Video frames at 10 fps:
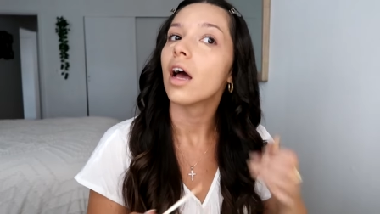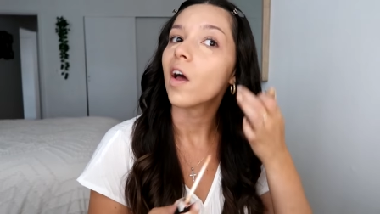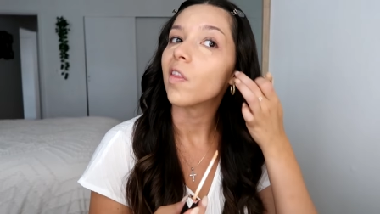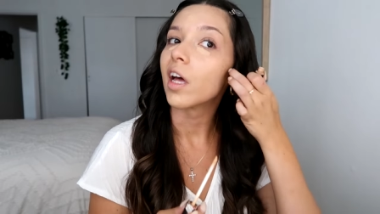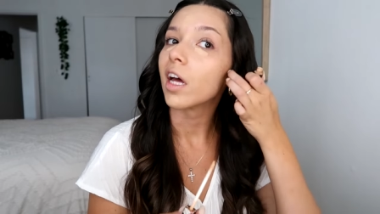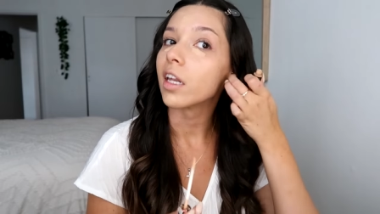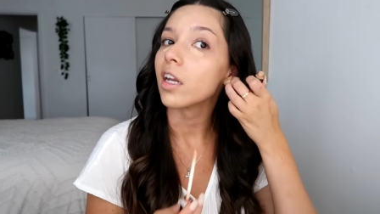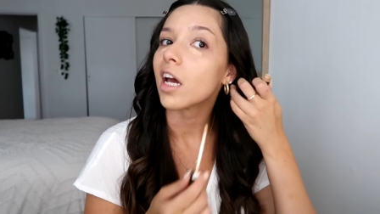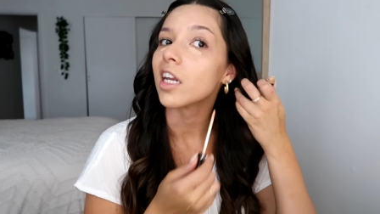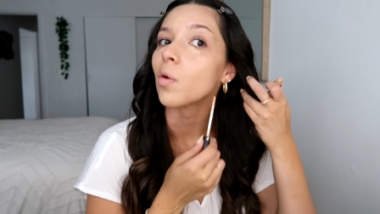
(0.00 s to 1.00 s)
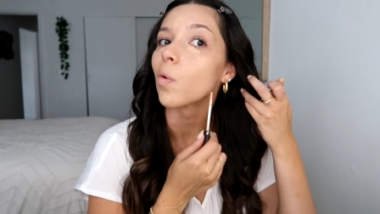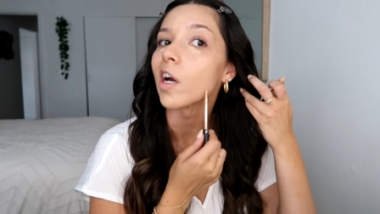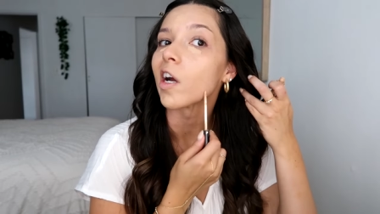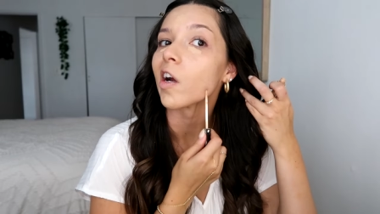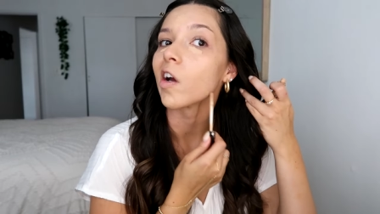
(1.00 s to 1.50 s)
and then
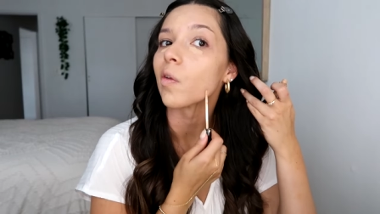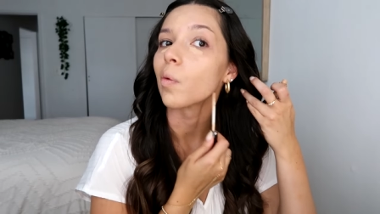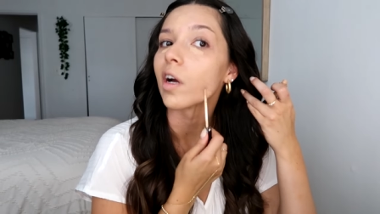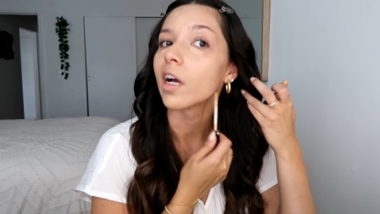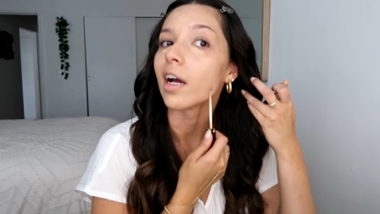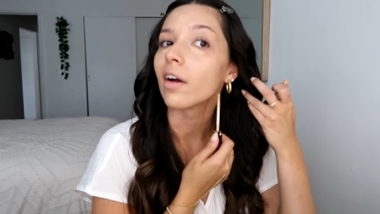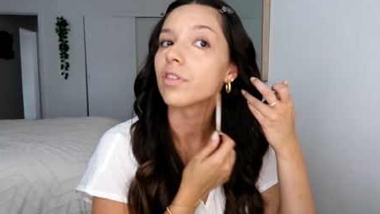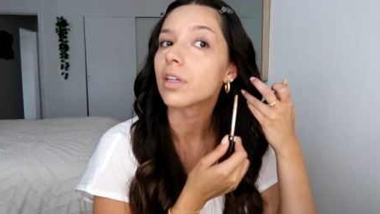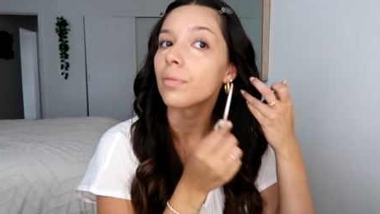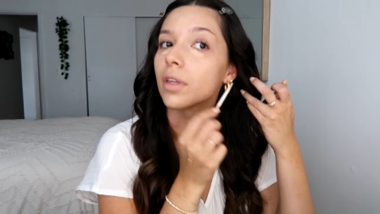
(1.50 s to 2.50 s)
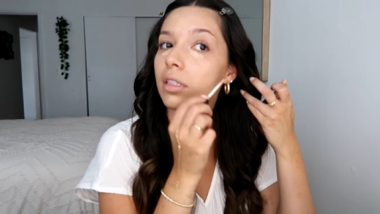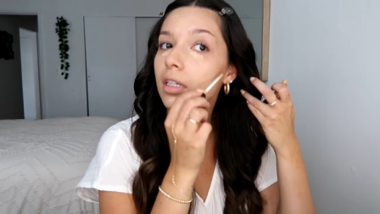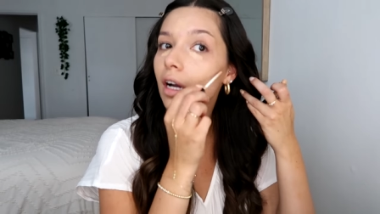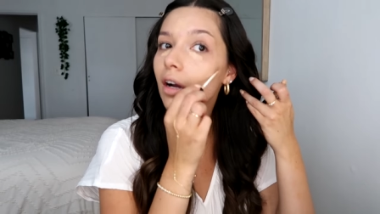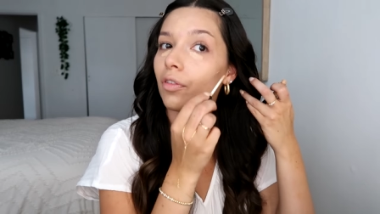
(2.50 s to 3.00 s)
anywhere where I have something to
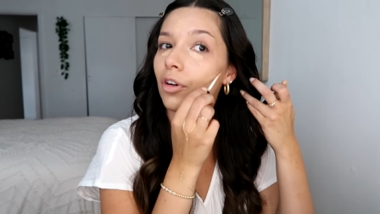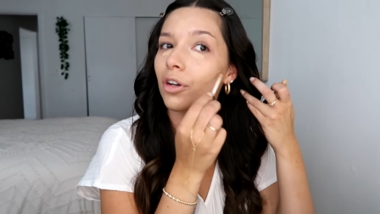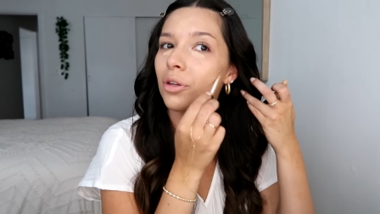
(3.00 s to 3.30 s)
cover.